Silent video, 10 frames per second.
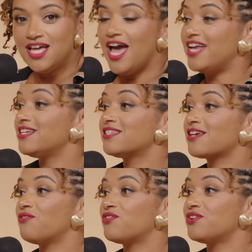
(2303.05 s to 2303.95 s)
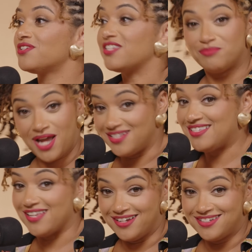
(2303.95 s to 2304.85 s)
and discover some
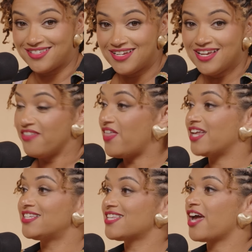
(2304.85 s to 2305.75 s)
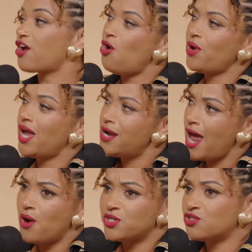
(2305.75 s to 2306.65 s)
nonsense that's like, okay,
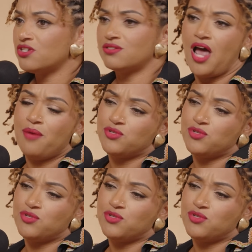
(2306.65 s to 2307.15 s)
now it's just